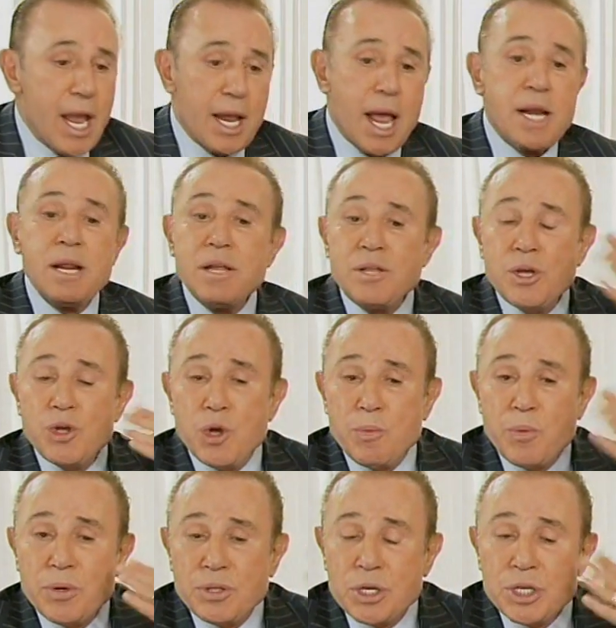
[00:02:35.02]
anything you
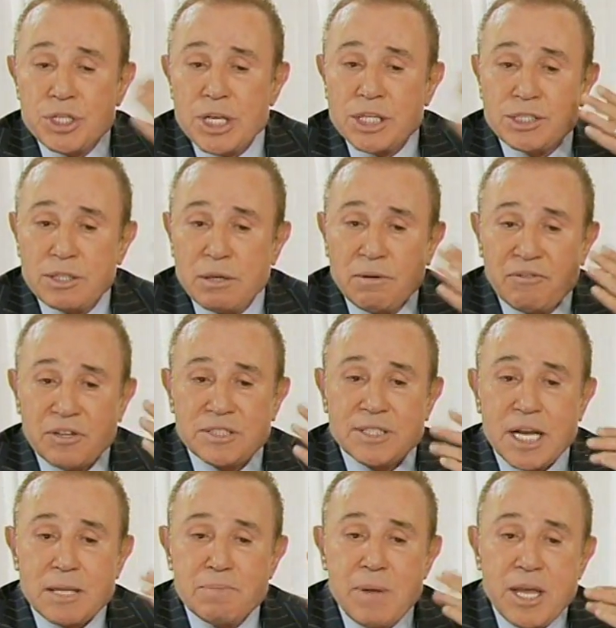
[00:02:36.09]
put on the surface
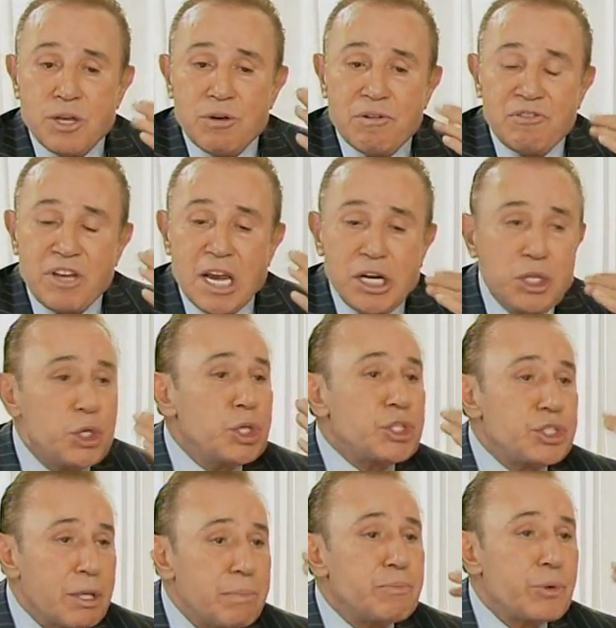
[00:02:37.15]
that make you feel
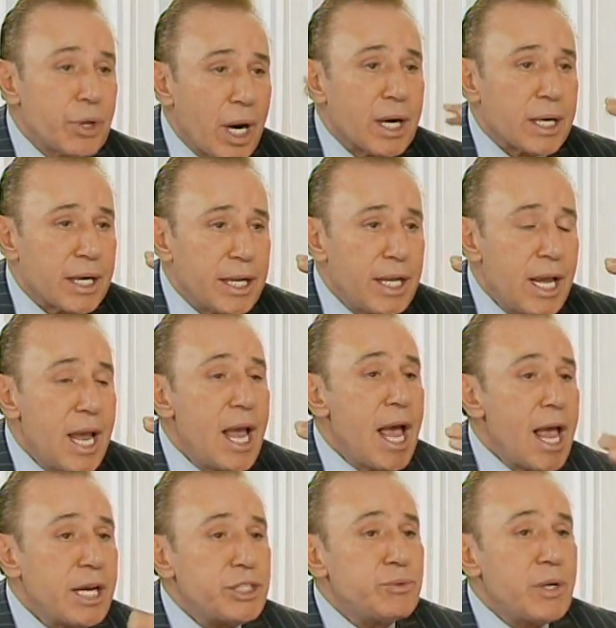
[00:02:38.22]
good temporarily
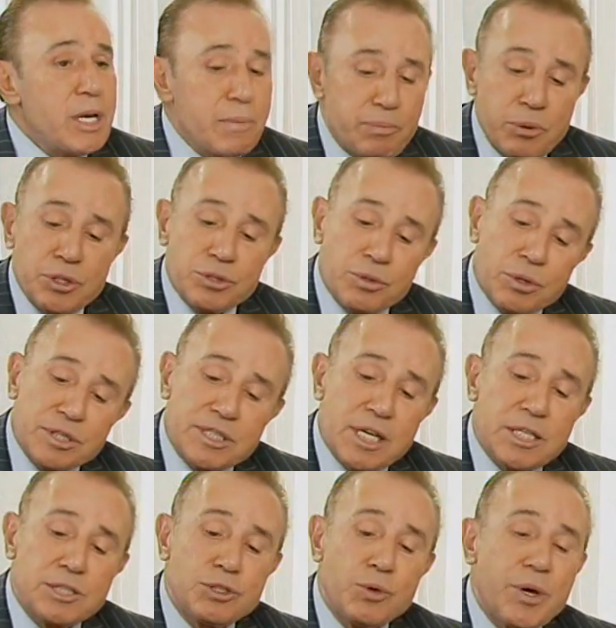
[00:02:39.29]
actually push those
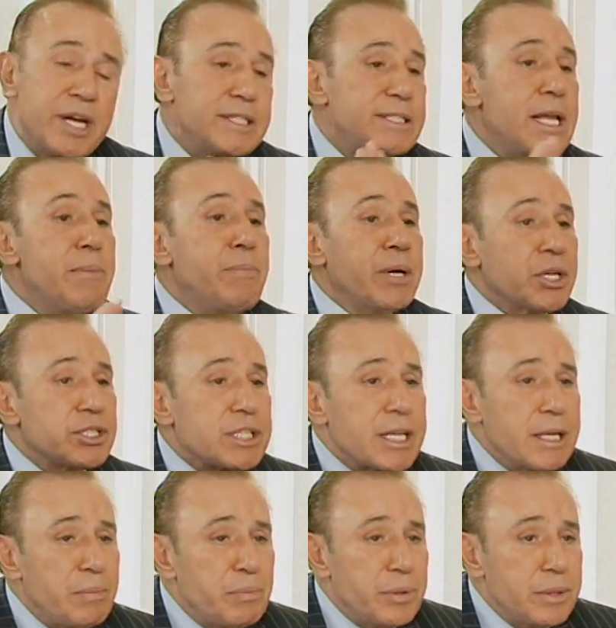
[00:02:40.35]
cells to a deeper
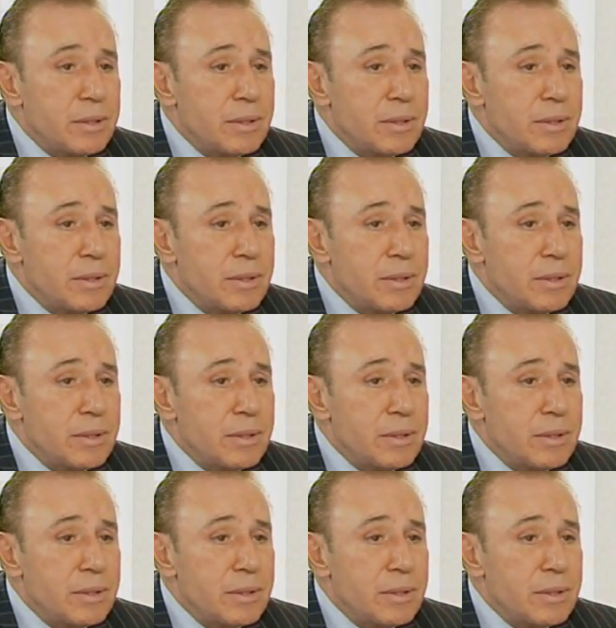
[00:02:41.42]
sleep.